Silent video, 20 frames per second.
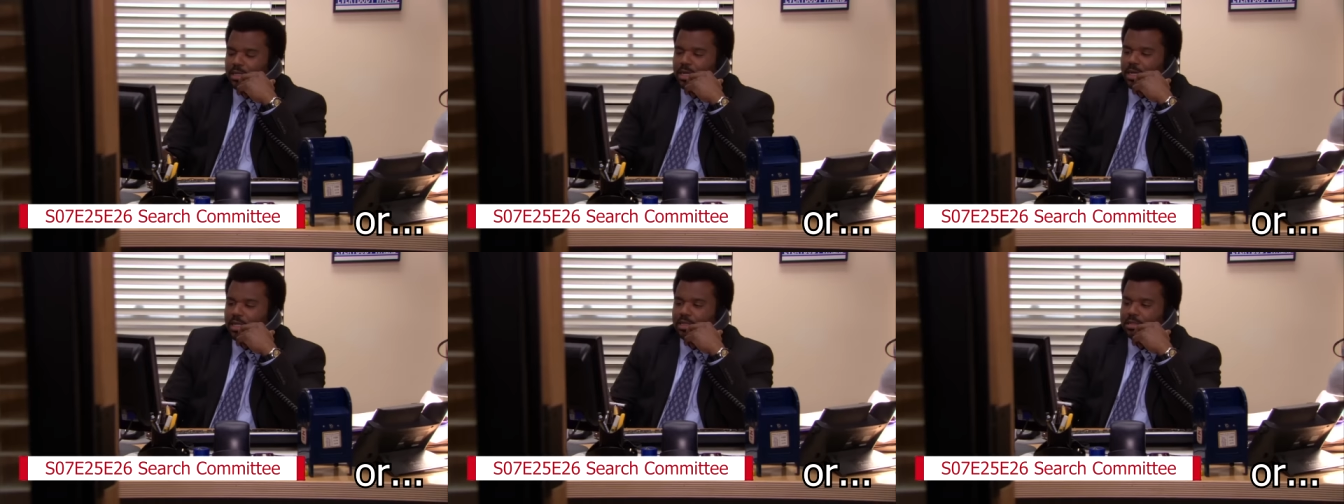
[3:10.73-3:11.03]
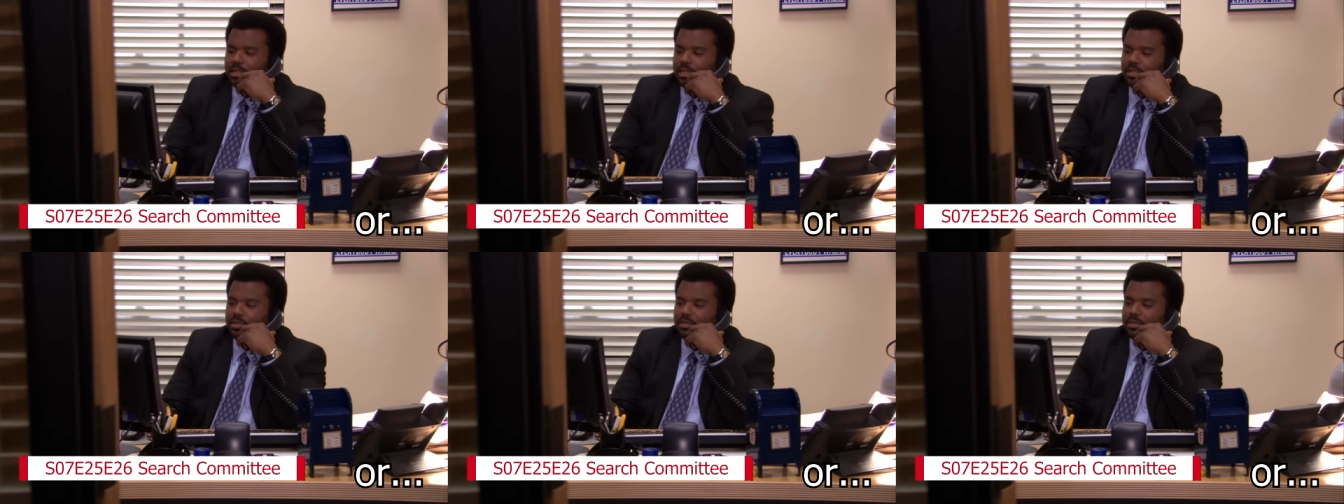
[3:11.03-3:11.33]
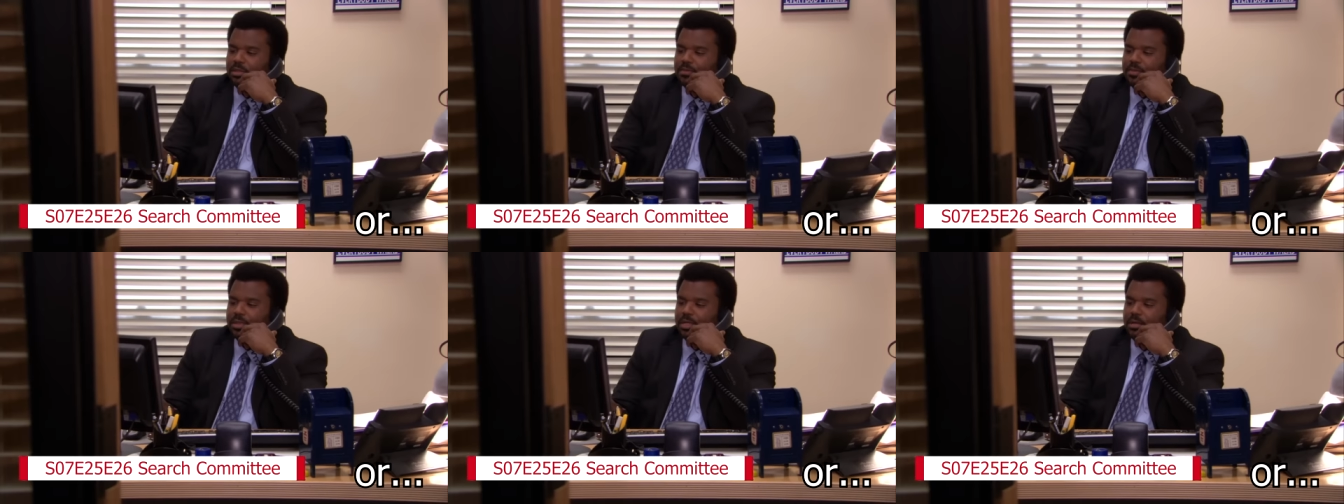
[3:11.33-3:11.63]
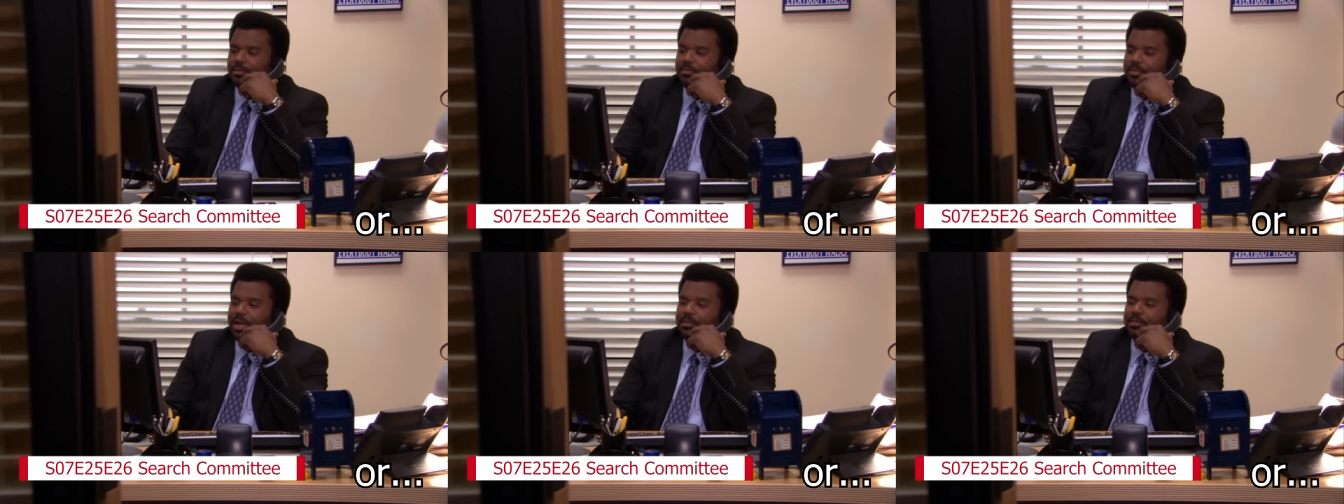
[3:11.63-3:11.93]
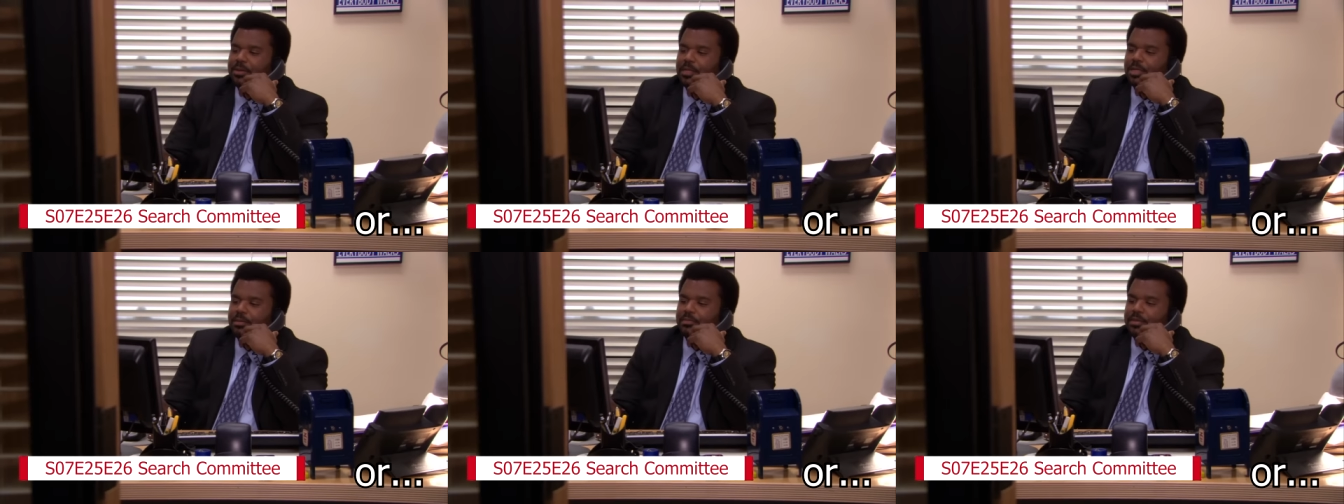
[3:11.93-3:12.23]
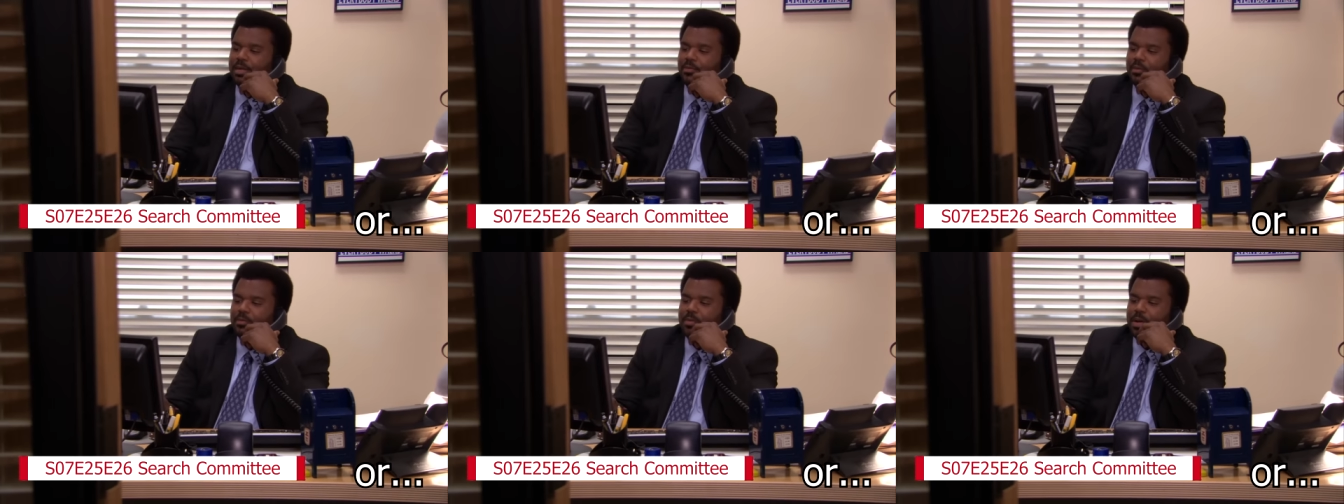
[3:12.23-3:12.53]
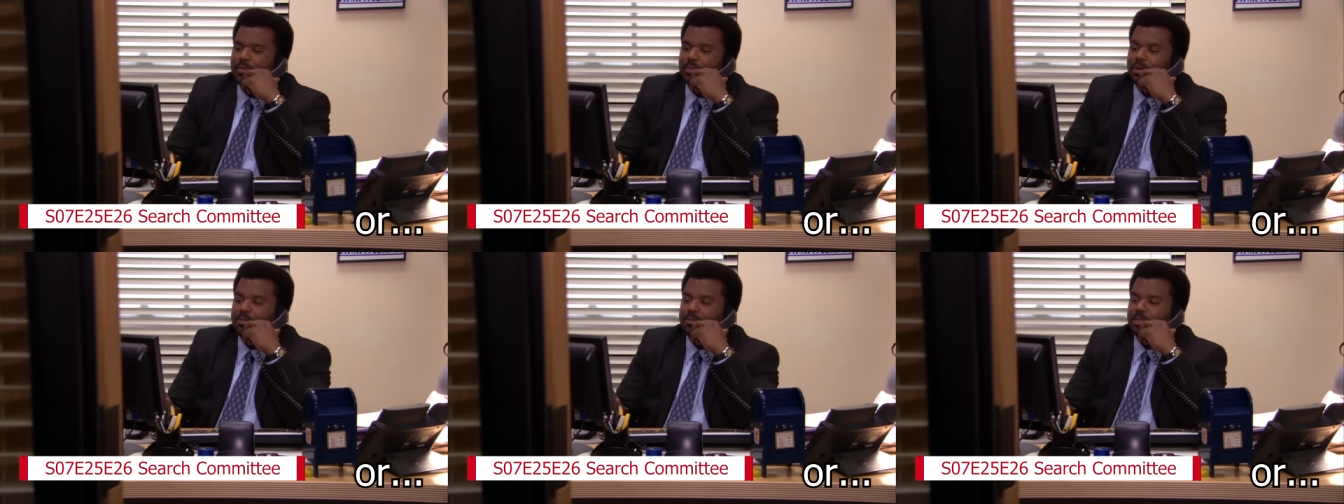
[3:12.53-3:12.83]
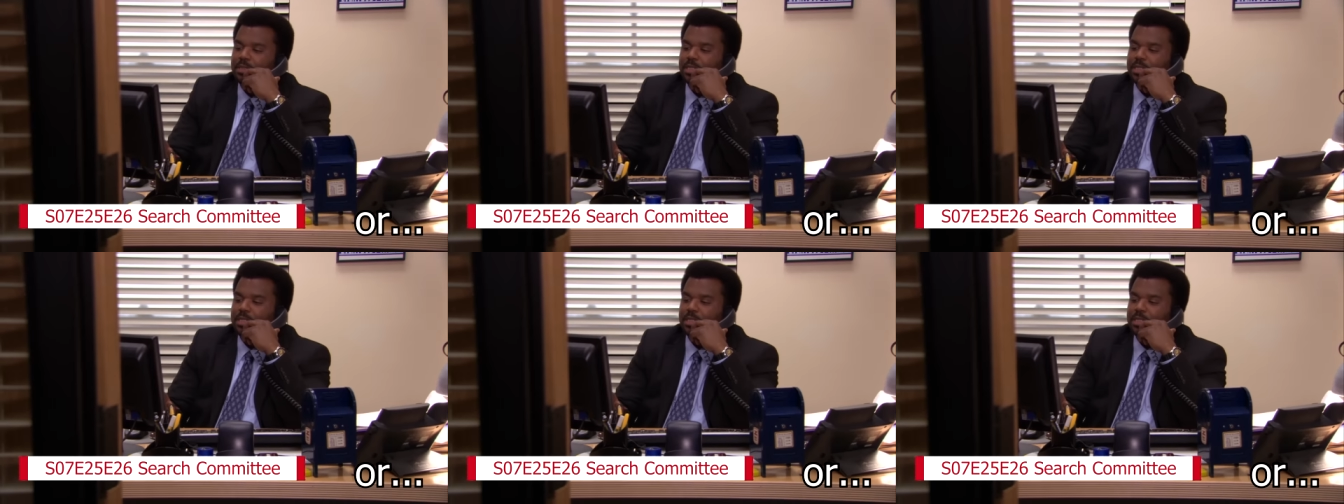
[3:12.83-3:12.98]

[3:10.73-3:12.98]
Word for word: Yes, there used to be a paperclip that would pop up and